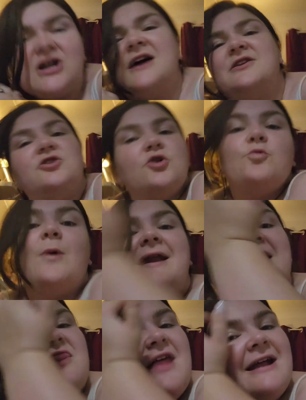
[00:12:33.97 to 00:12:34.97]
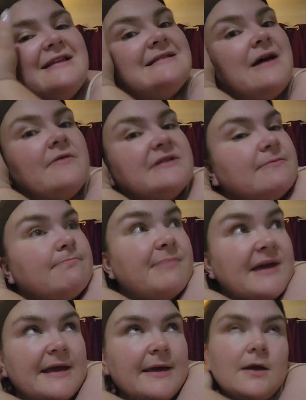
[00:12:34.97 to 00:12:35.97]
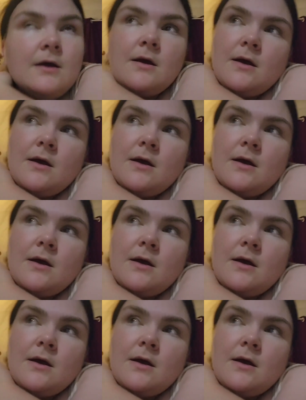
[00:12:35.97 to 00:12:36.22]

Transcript: I don't know when that is going to be.